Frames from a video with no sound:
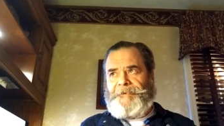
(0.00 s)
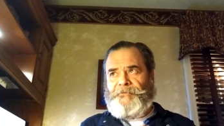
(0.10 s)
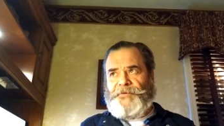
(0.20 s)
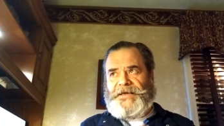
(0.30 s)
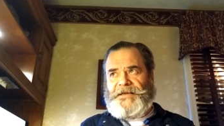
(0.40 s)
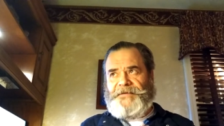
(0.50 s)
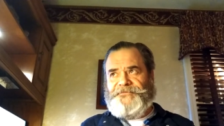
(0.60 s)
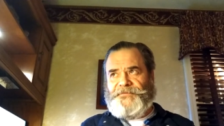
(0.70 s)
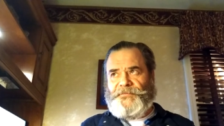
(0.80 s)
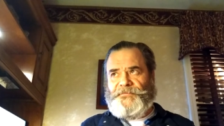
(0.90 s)
well,
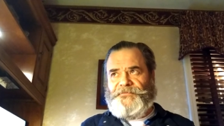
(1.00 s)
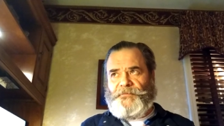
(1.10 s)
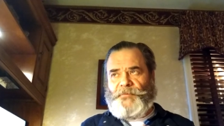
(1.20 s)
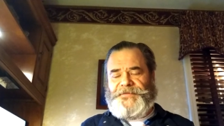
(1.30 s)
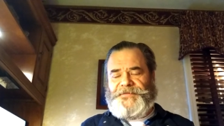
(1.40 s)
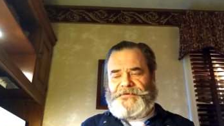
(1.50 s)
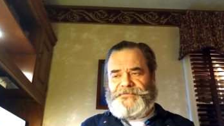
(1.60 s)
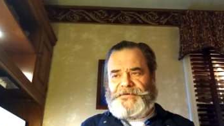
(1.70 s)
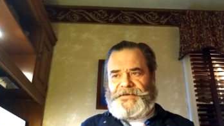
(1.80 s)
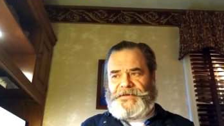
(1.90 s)
for one thing,
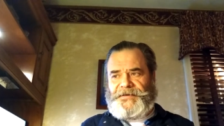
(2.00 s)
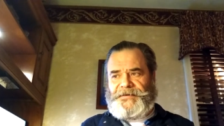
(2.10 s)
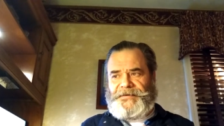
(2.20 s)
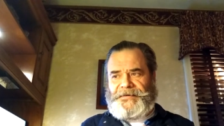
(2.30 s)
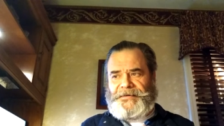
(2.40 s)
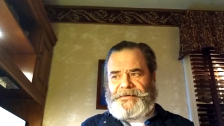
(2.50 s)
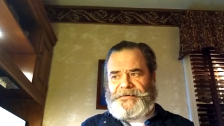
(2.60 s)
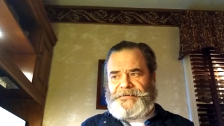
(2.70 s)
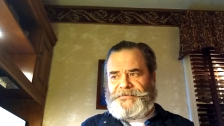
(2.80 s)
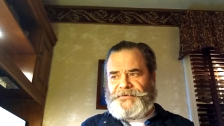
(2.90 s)
drinking
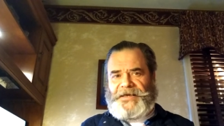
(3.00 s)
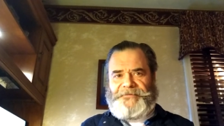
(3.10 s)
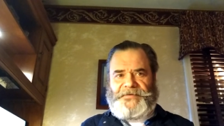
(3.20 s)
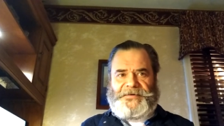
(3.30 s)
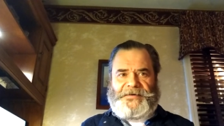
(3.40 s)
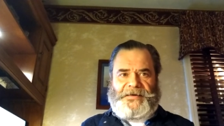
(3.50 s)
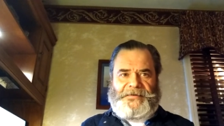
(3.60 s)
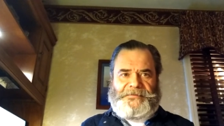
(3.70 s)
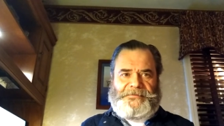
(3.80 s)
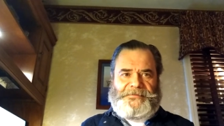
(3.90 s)
and driving,
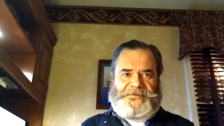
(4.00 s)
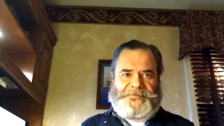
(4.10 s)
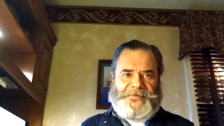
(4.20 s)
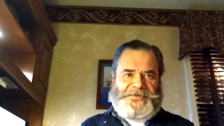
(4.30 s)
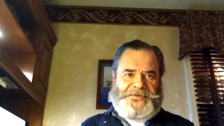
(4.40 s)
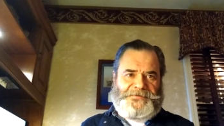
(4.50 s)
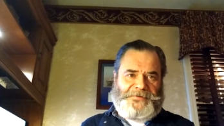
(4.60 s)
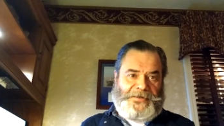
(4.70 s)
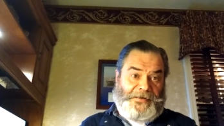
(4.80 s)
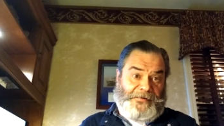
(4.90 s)
not to mention
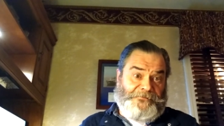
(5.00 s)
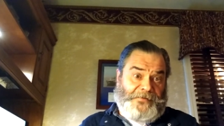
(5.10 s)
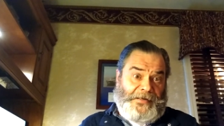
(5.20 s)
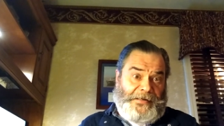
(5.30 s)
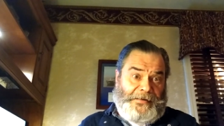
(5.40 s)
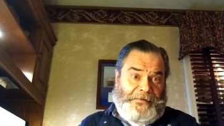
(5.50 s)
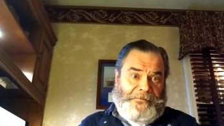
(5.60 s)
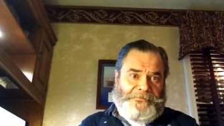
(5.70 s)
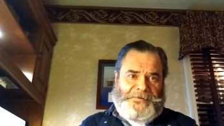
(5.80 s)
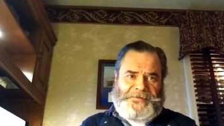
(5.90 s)
drinking and
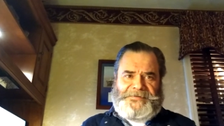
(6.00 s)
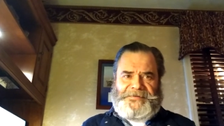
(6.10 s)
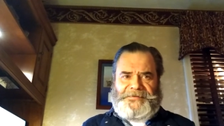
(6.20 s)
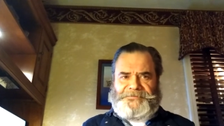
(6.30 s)
flying. But